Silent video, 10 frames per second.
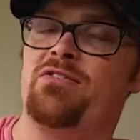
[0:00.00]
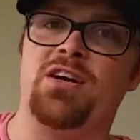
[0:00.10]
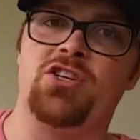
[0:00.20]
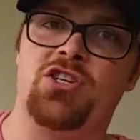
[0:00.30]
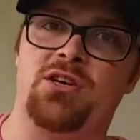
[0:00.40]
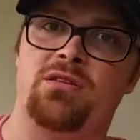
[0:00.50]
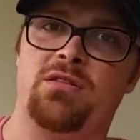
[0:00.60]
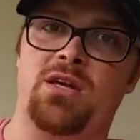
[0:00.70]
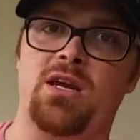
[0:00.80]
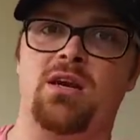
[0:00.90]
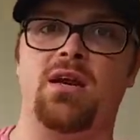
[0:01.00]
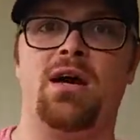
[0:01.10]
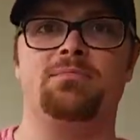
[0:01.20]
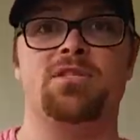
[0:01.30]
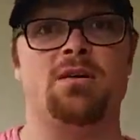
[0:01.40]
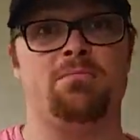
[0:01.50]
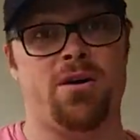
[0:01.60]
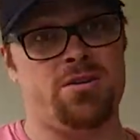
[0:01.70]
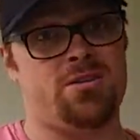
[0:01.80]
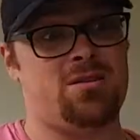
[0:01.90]
feature that some
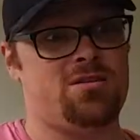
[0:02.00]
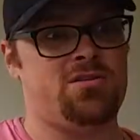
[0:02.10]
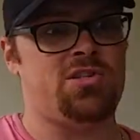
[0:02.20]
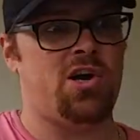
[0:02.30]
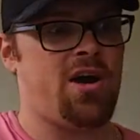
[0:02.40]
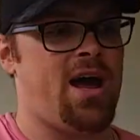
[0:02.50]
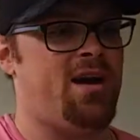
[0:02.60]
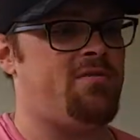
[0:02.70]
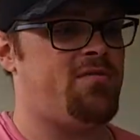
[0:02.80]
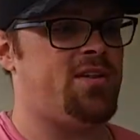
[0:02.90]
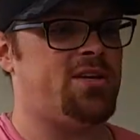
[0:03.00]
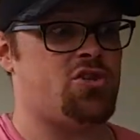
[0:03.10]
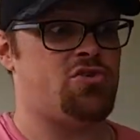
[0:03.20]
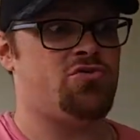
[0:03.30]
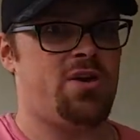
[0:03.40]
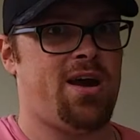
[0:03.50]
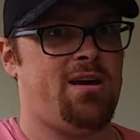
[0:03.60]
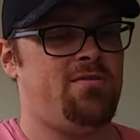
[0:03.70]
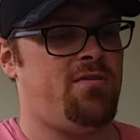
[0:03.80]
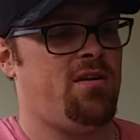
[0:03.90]
boats don't have, that should
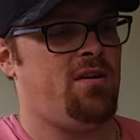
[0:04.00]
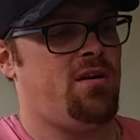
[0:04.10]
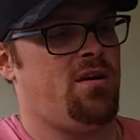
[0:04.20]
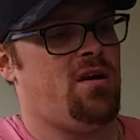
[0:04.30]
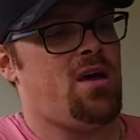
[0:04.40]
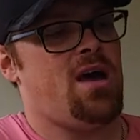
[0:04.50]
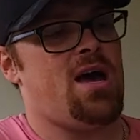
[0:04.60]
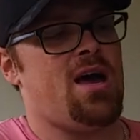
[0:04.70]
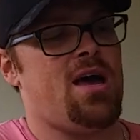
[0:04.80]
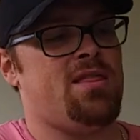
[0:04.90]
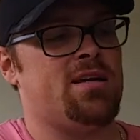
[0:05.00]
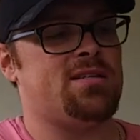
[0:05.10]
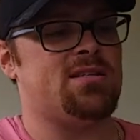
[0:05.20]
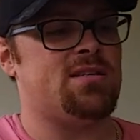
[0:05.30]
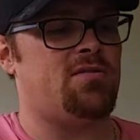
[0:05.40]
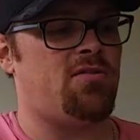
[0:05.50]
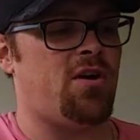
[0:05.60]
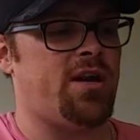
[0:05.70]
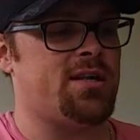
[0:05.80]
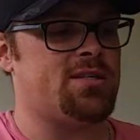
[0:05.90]
have, and that's a
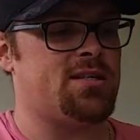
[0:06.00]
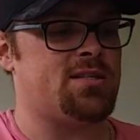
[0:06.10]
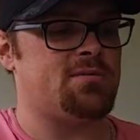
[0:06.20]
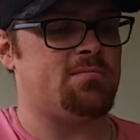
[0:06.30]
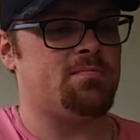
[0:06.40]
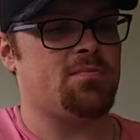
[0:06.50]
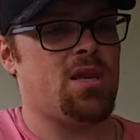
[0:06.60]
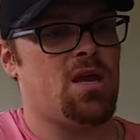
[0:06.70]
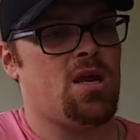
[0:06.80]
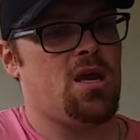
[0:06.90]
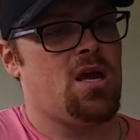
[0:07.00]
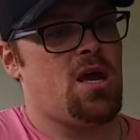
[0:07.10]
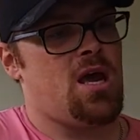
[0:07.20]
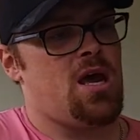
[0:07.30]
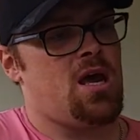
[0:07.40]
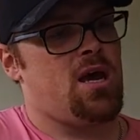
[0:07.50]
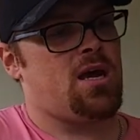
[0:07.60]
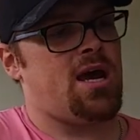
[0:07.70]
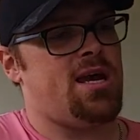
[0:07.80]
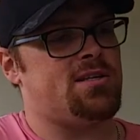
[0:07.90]
self-righting system.
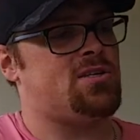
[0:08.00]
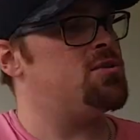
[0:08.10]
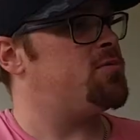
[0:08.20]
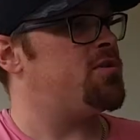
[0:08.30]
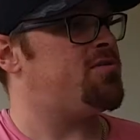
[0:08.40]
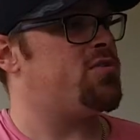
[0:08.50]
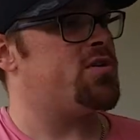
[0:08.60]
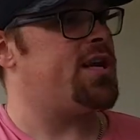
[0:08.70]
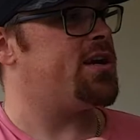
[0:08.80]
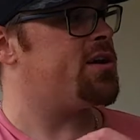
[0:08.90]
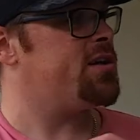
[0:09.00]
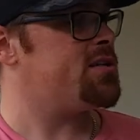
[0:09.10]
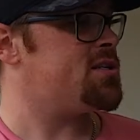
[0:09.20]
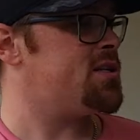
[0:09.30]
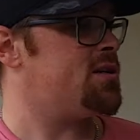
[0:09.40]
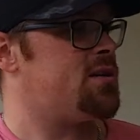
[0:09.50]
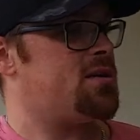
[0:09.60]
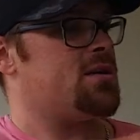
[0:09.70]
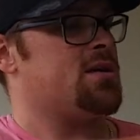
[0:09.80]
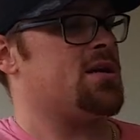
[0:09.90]
Okay, it's 2.4 gigahertz.
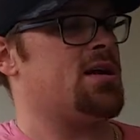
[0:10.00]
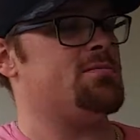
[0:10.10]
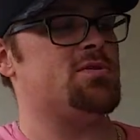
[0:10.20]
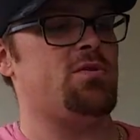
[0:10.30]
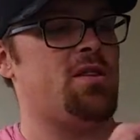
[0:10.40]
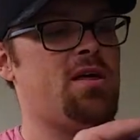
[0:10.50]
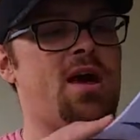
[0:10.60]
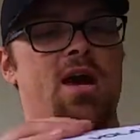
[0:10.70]
Comes with